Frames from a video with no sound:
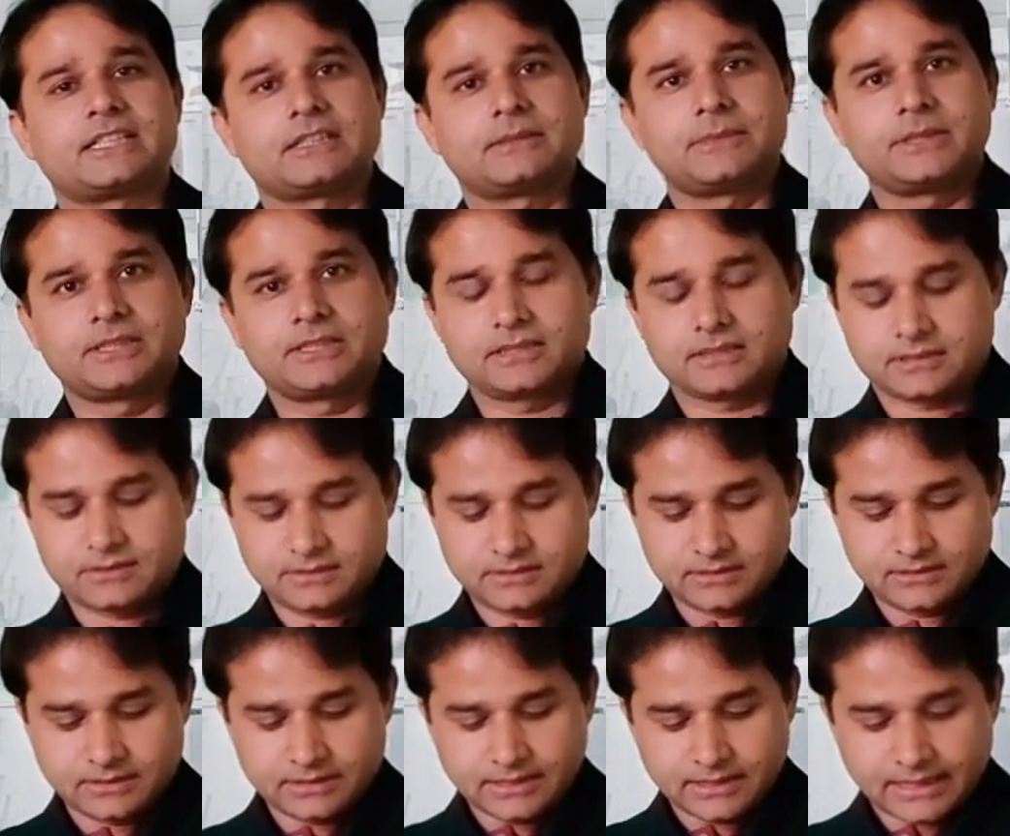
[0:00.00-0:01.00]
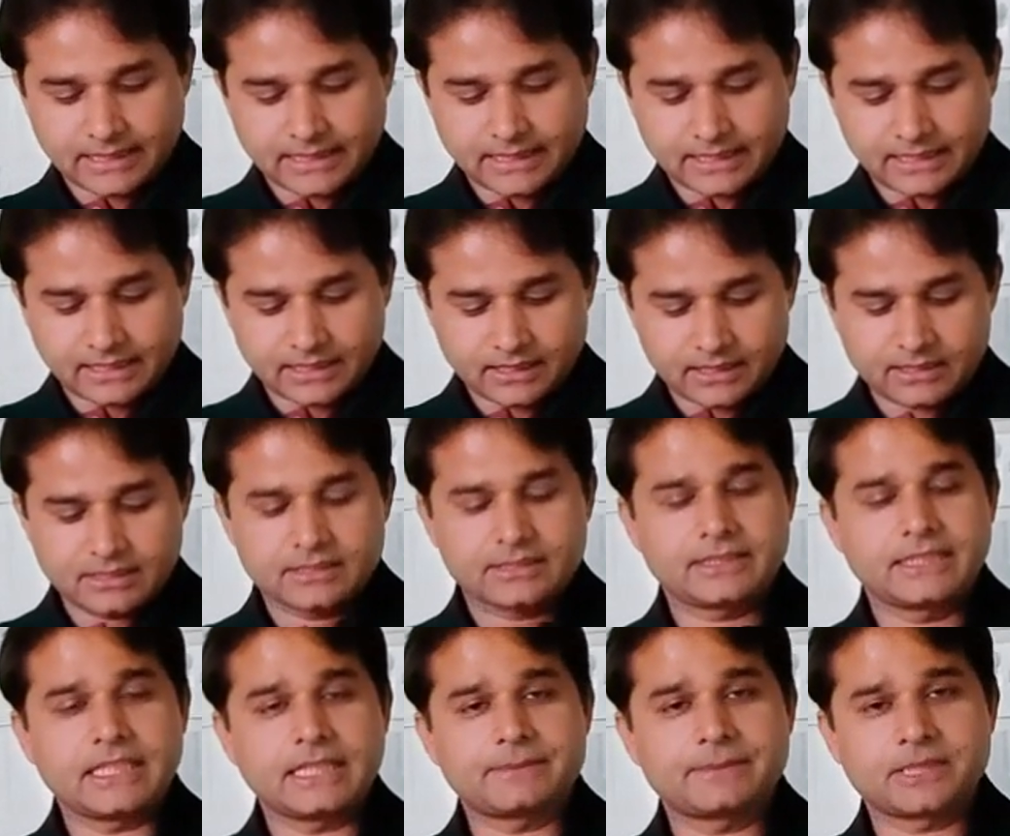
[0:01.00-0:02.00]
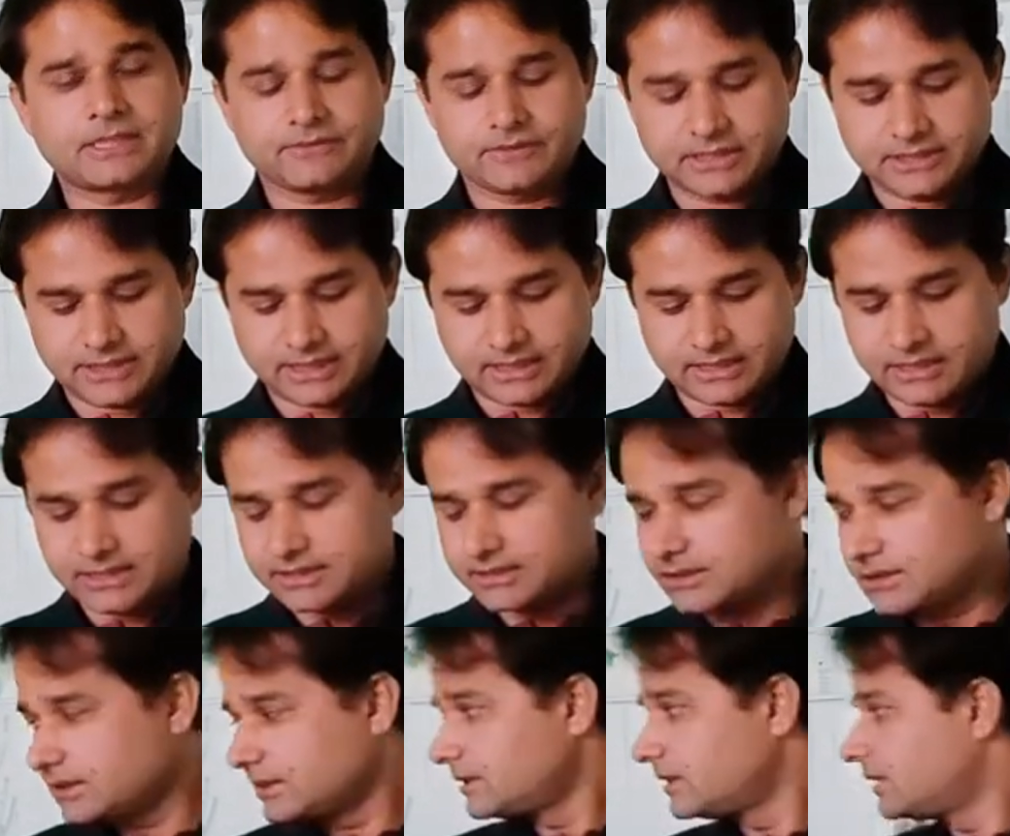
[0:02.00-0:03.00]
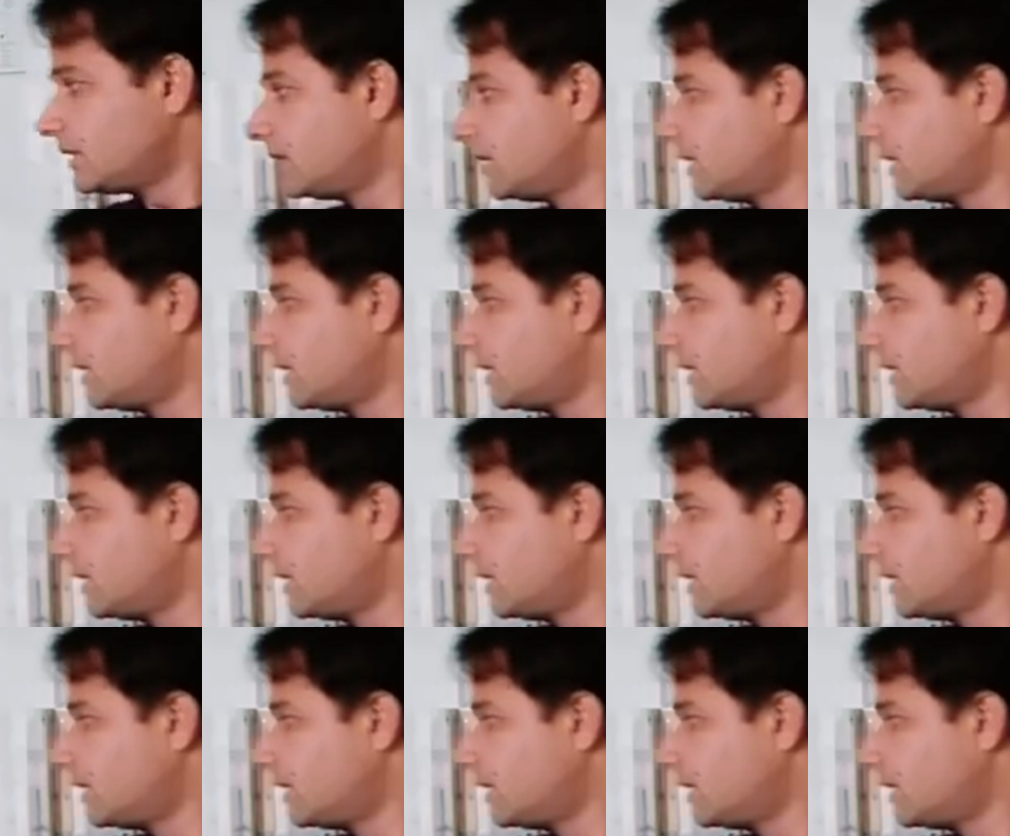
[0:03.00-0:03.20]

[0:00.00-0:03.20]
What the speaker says: centimeter, and depth of the channel is